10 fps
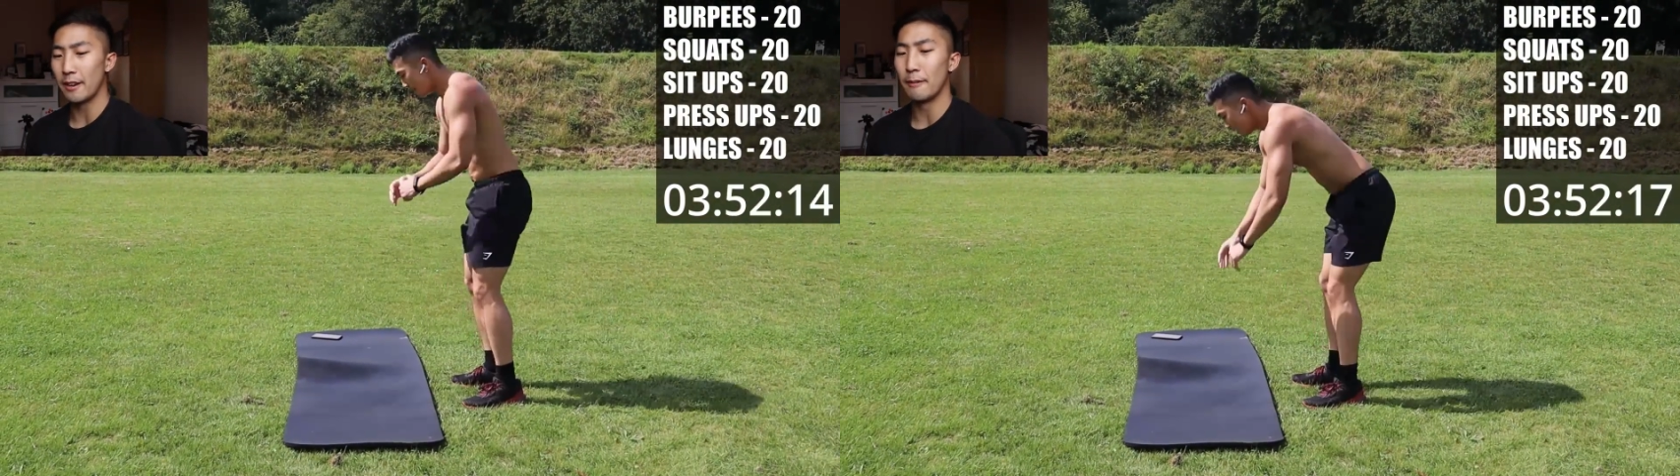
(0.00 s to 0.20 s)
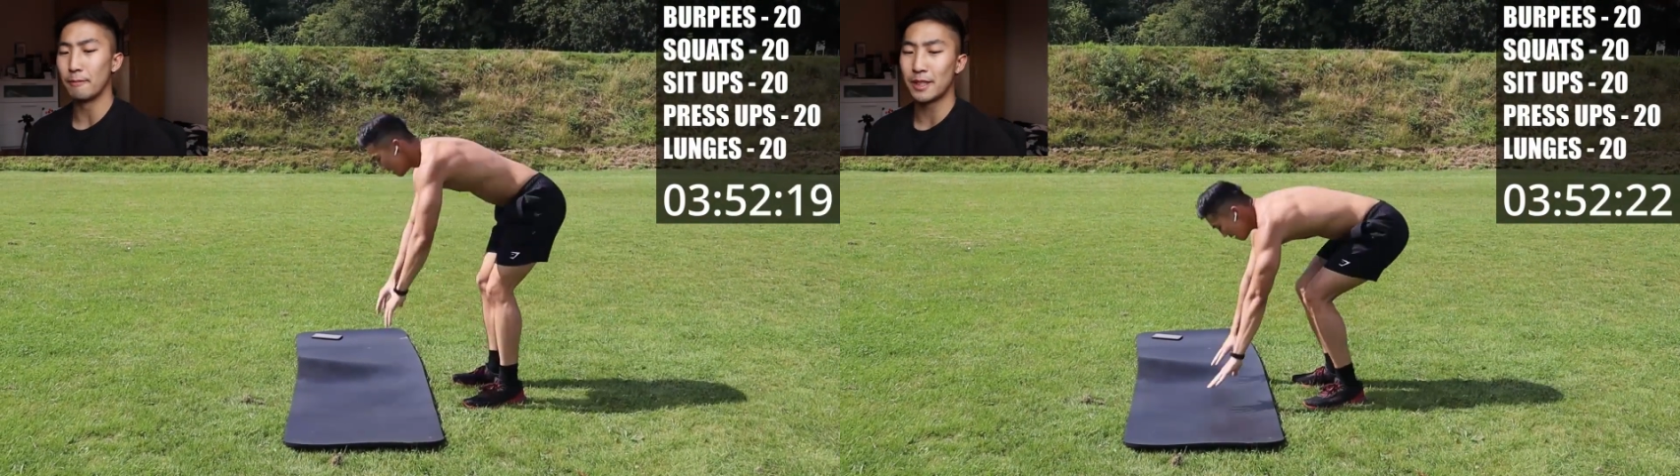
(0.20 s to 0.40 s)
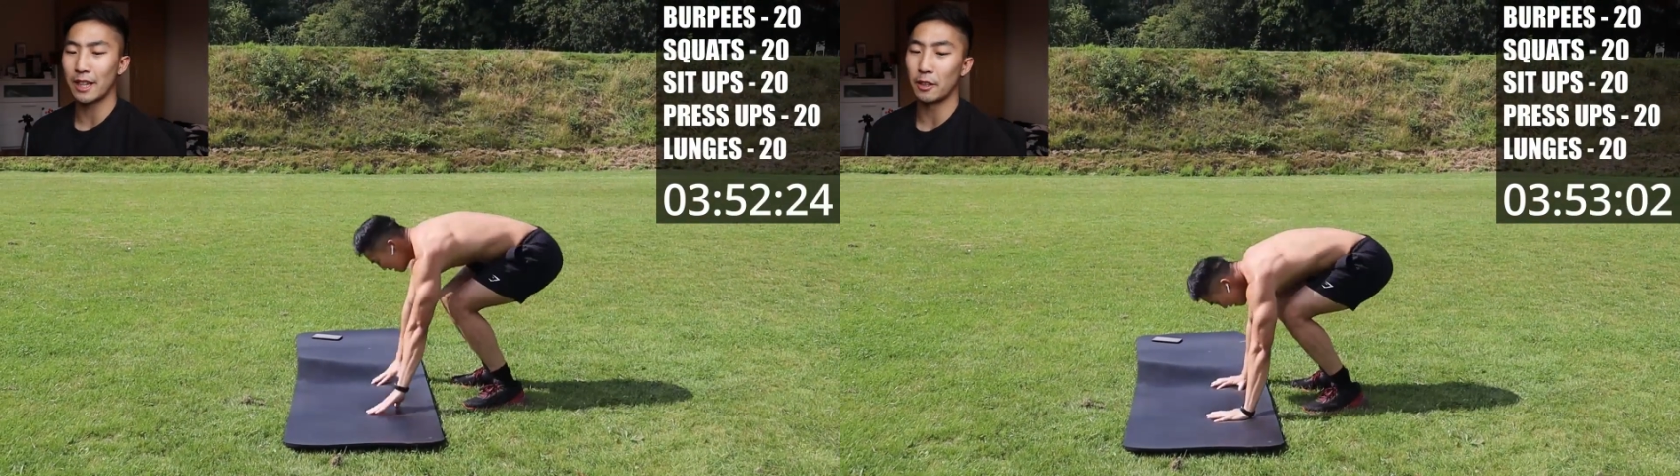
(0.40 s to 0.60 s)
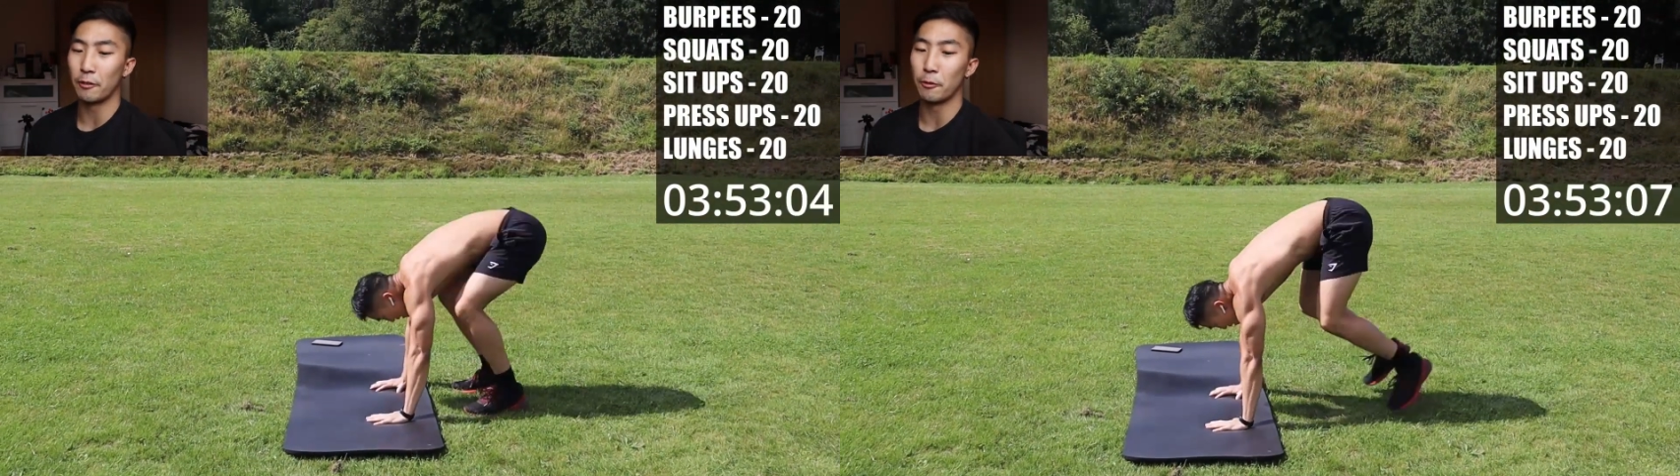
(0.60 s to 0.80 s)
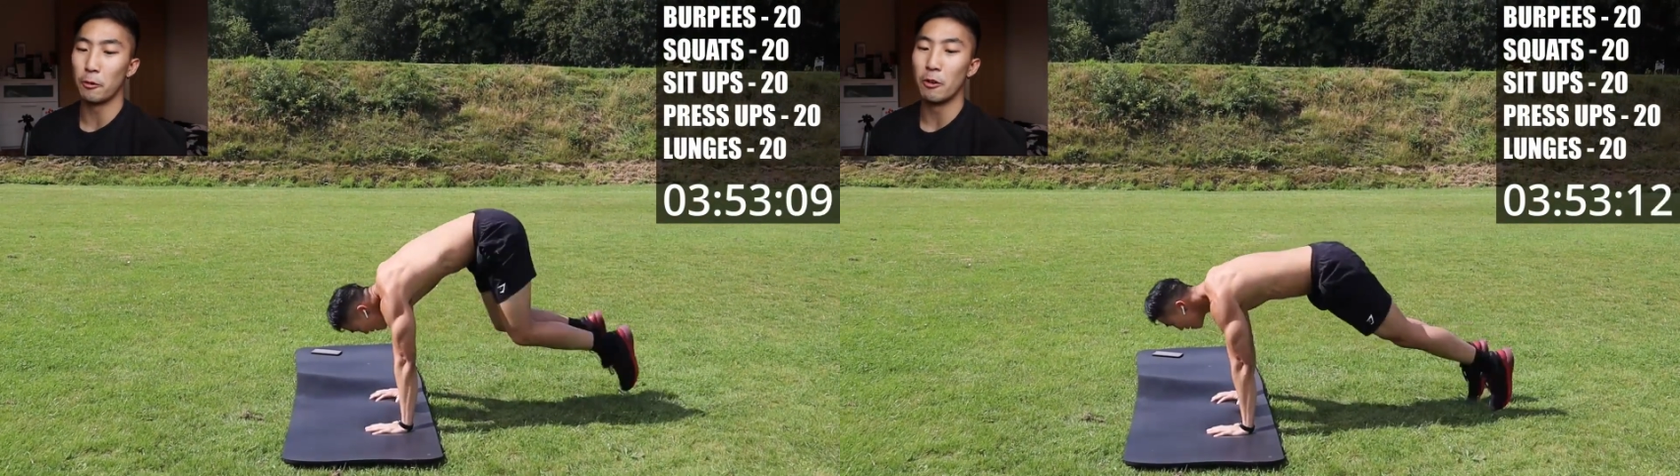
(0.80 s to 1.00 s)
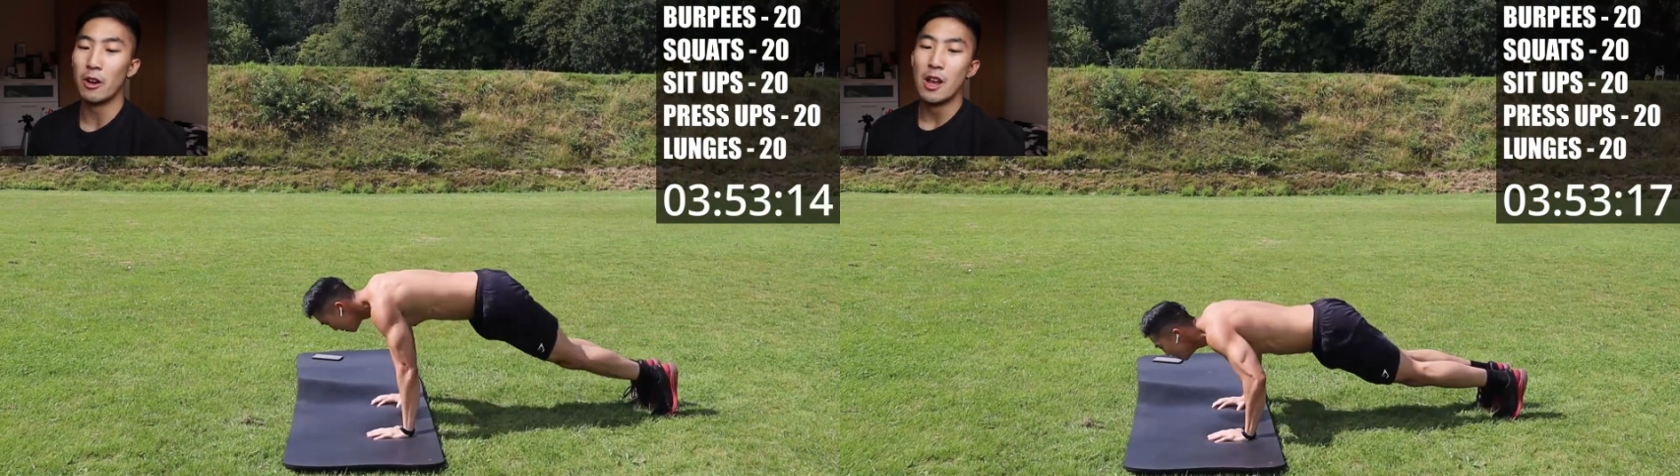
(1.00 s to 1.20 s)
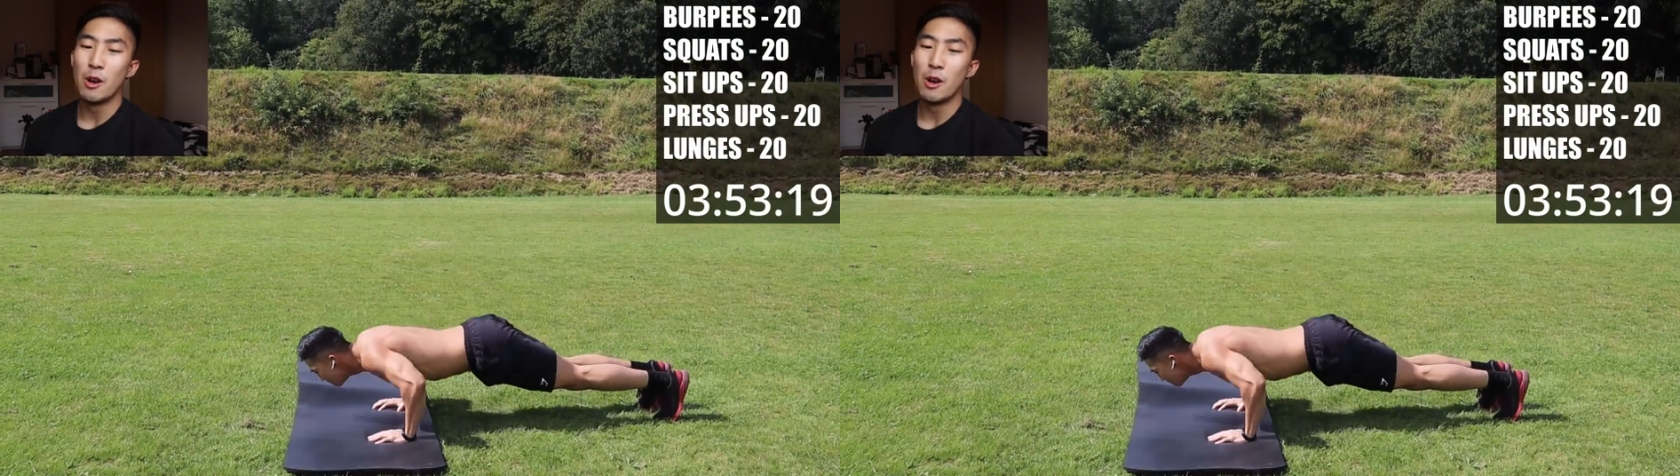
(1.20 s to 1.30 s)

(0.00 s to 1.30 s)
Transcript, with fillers: um, second of all,